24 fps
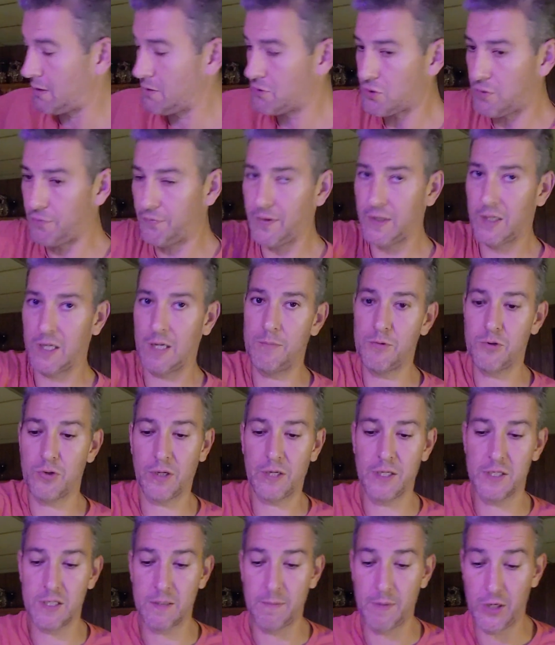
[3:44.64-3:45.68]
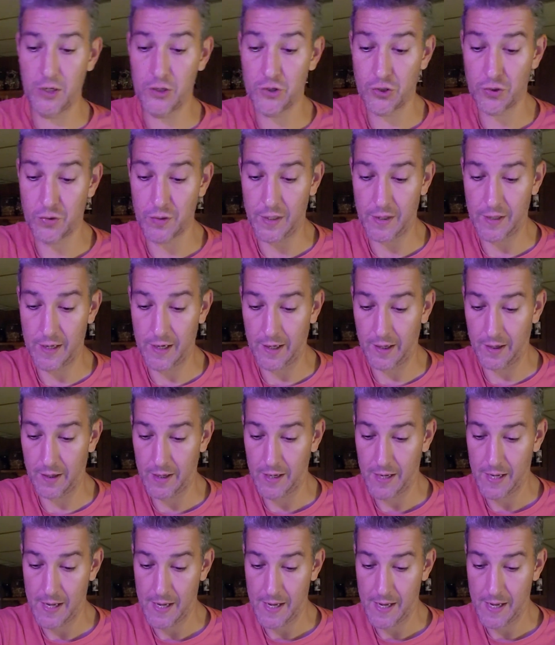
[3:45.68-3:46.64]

So I feel like I'm drinking some history there.